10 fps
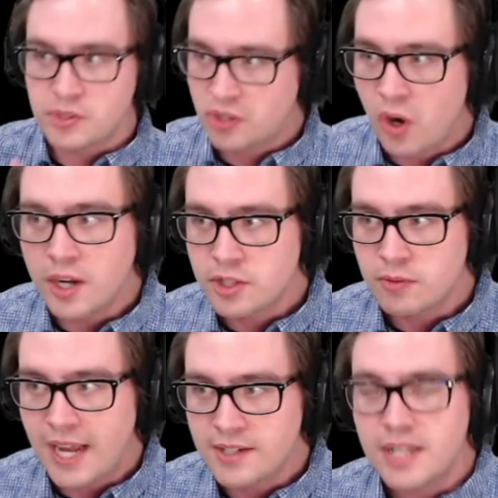
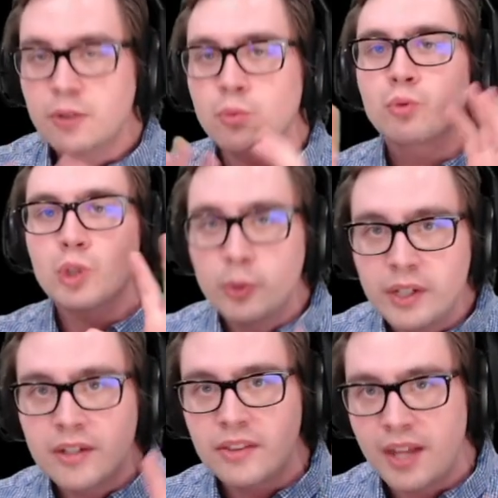contracts and
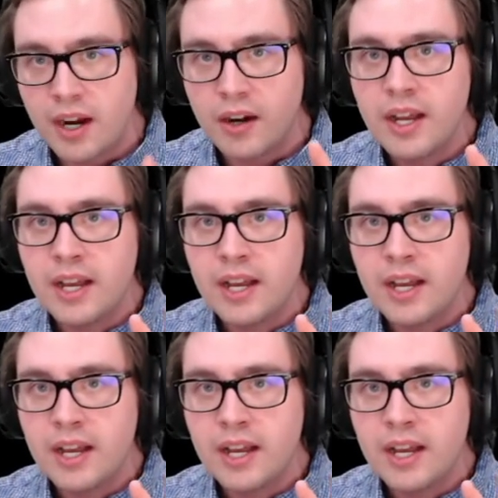ruined their